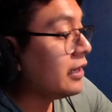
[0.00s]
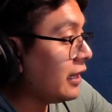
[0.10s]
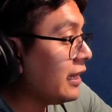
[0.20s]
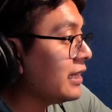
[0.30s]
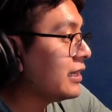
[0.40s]

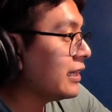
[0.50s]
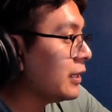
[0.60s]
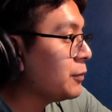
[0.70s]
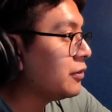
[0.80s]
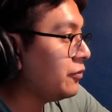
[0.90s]
and
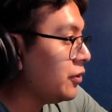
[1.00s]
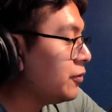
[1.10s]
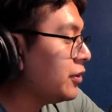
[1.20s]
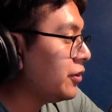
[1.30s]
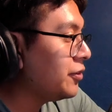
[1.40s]
helps the
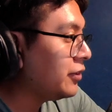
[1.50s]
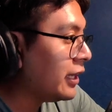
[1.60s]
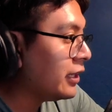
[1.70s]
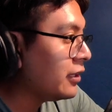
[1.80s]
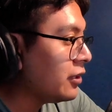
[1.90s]
viewer
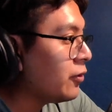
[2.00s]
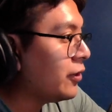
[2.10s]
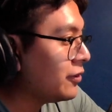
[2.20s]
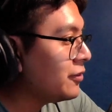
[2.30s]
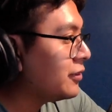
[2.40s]
understand your
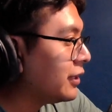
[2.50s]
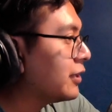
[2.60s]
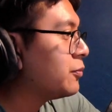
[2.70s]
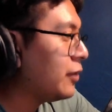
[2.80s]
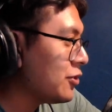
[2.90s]
artistic
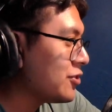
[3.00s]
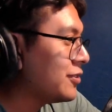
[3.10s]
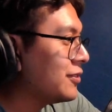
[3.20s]
expression.